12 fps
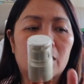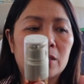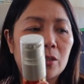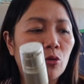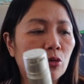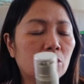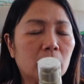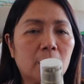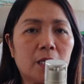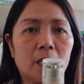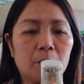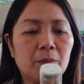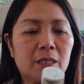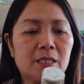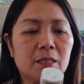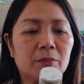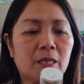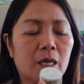siguro ginagamit
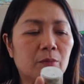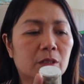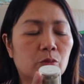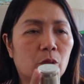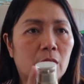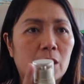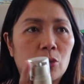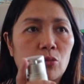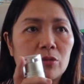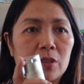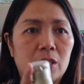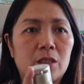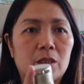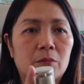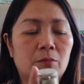sometimes when I don't need it